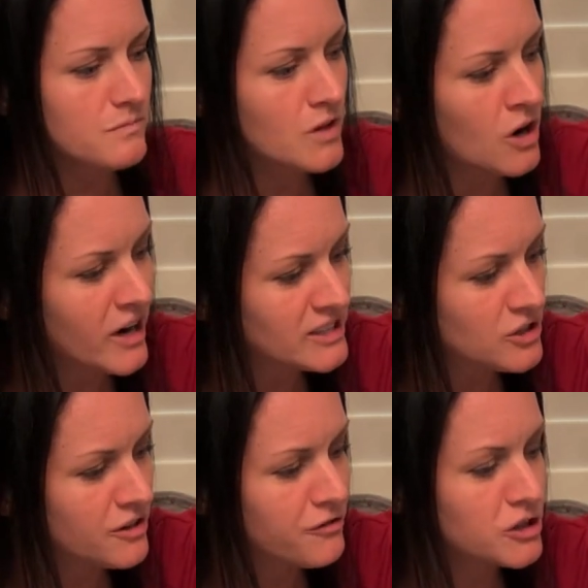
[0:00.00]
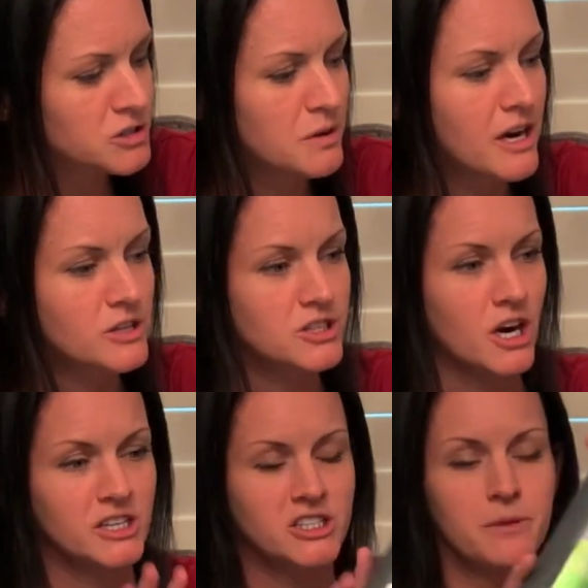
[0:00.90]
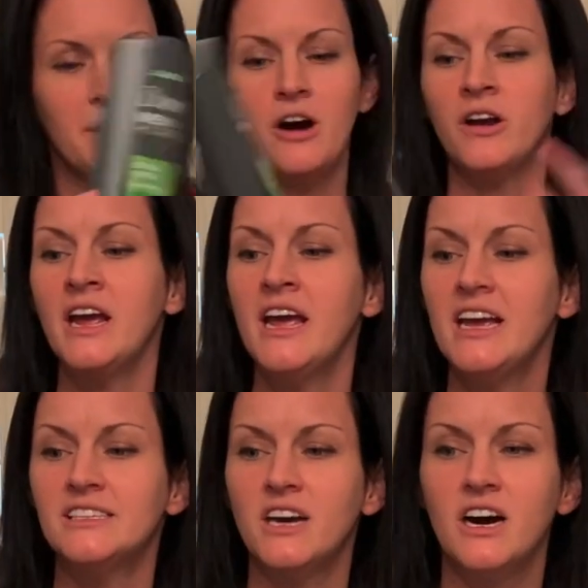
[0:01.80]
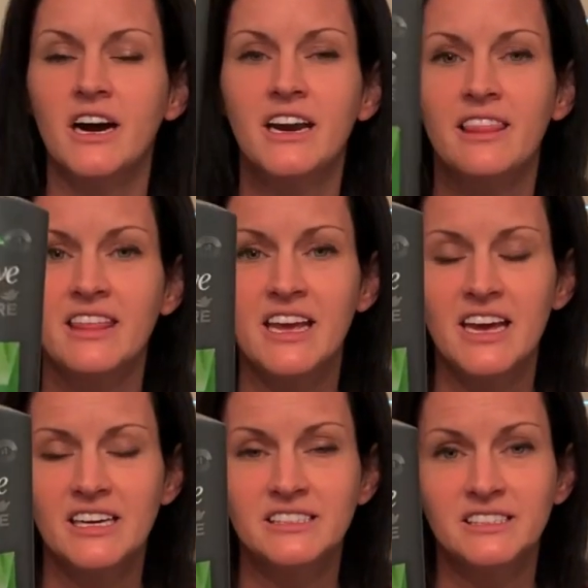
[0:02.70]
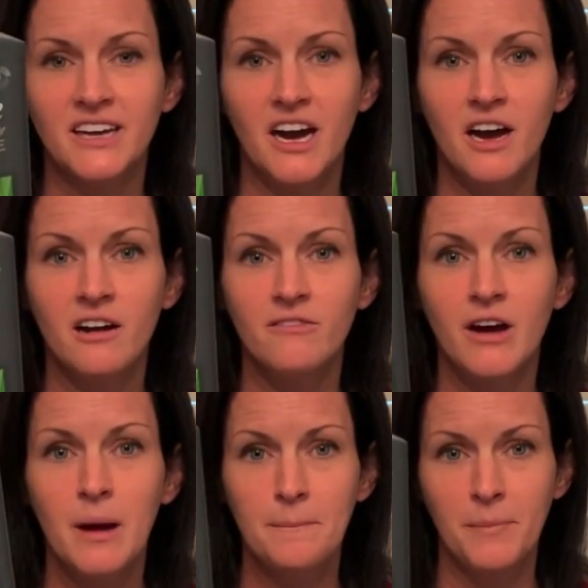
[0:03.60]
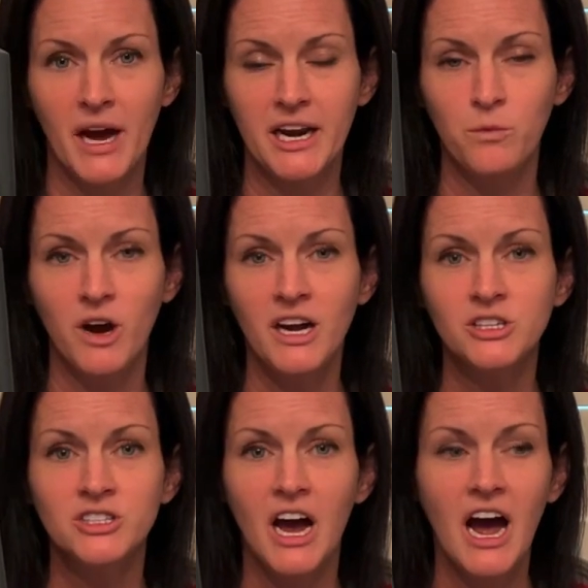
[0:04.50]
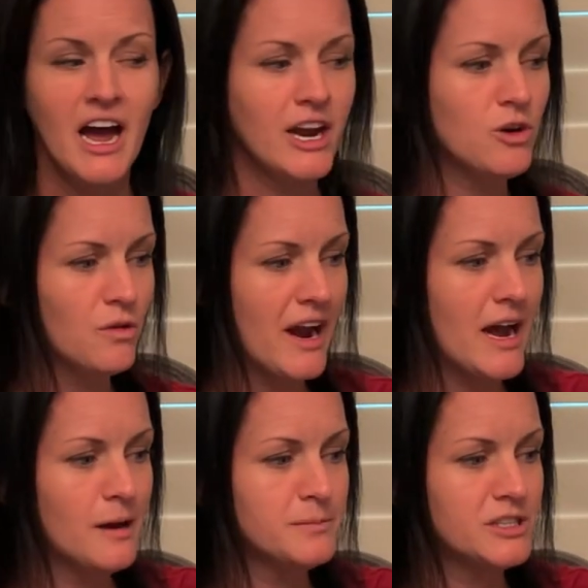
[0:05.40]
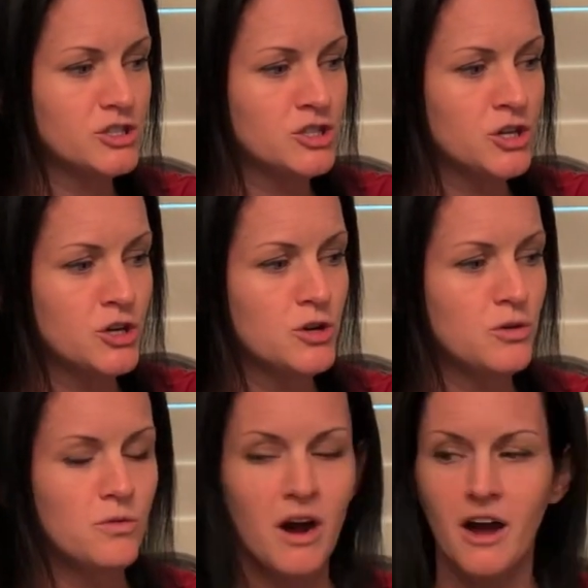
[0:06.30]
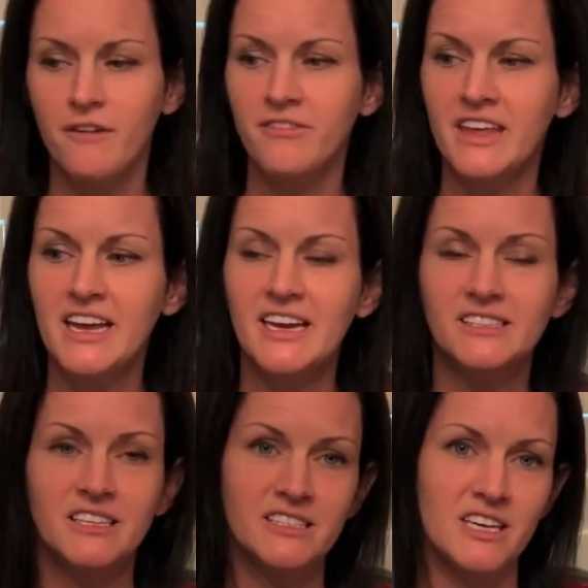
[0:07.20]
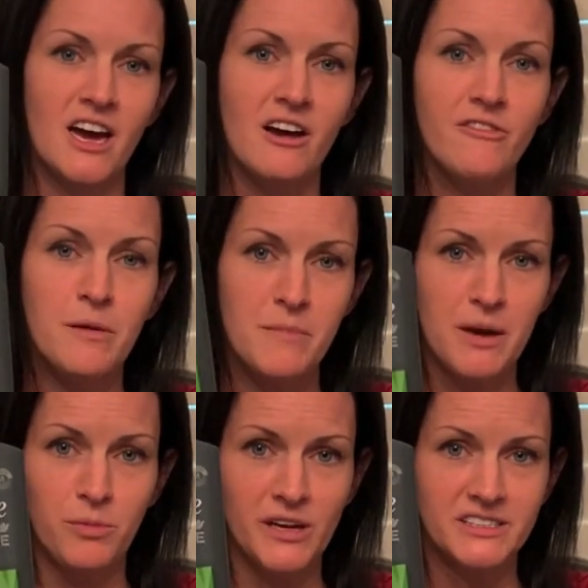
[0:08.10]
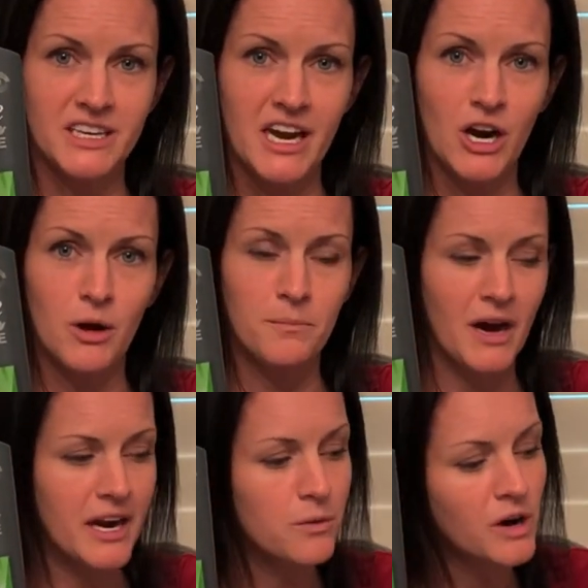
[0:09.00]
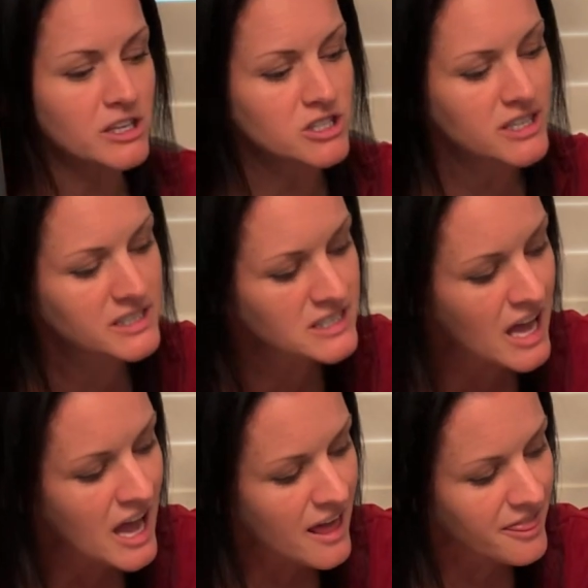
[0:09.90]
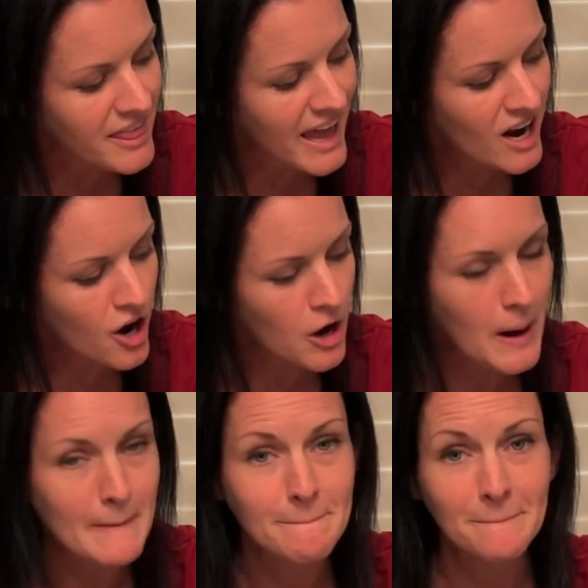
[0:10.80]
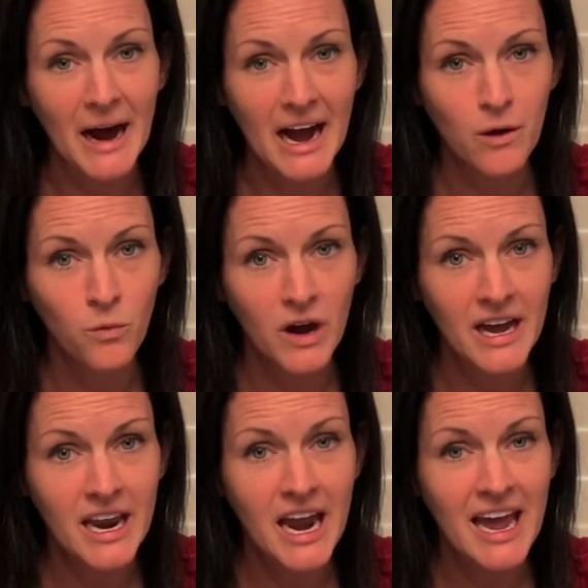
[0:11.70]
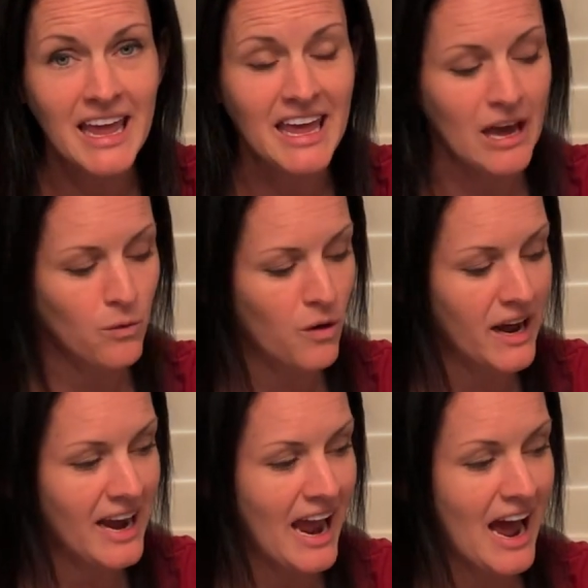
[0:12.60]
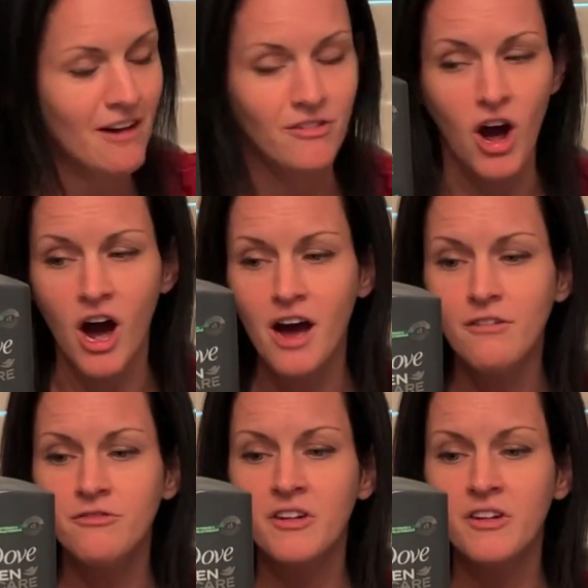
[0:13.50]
All right, so the first one I'll talk to you about is on the Dove body wash. I grabbed 2 of these Dove Men Plus Care body washes. They are buy one, get one half off.